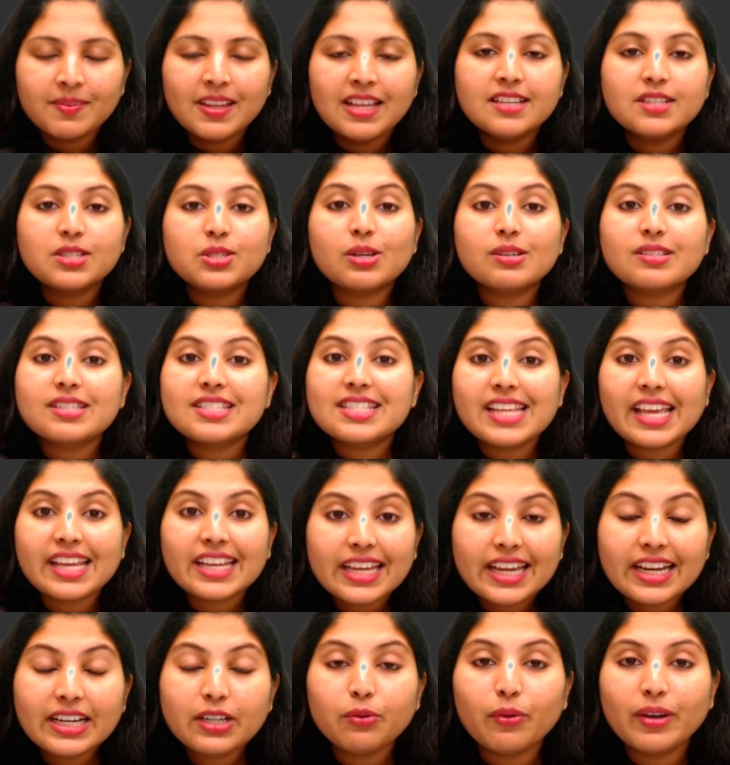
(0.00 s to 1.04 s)
So
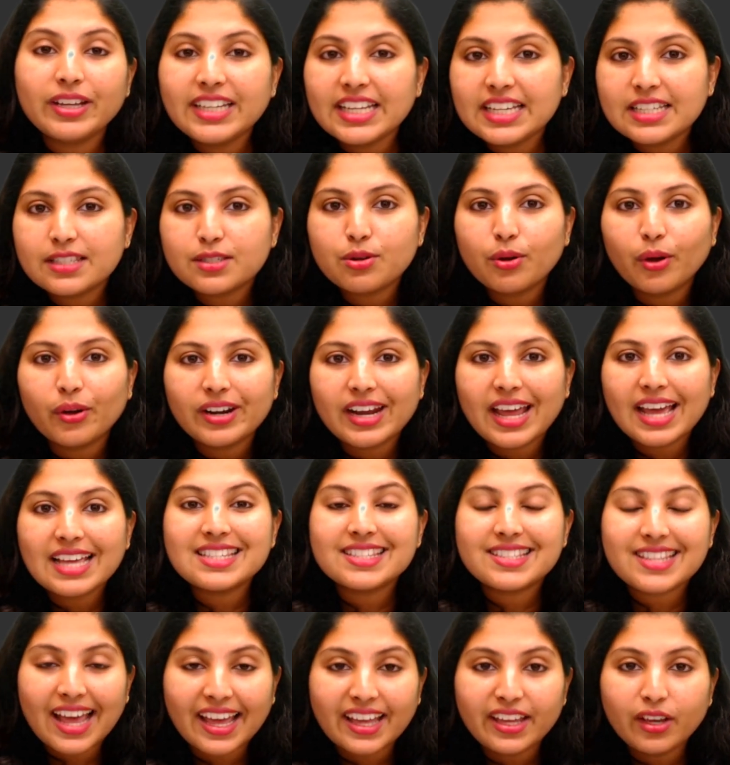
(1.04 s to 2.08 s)
second one is known as
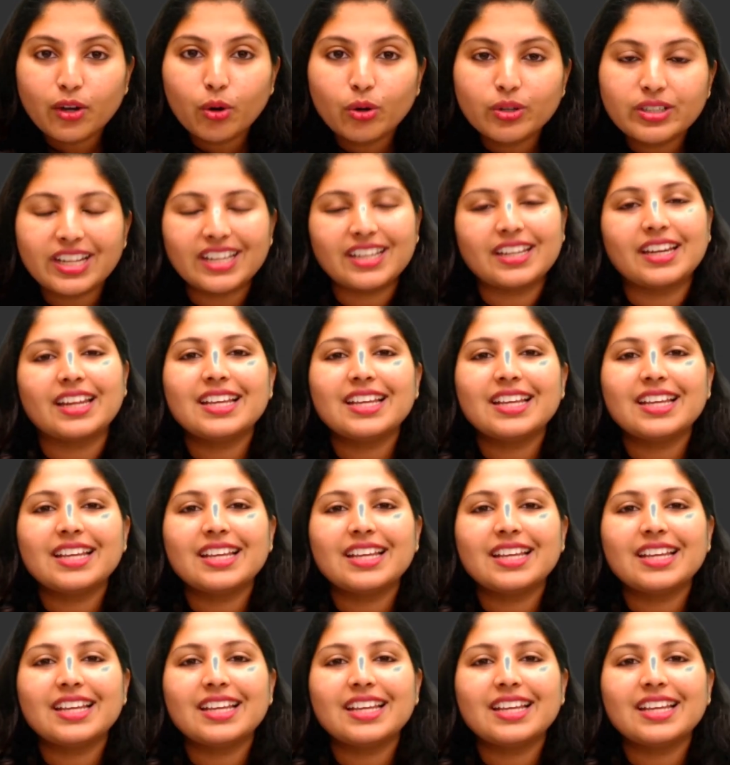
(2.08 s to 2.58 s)
zygotin.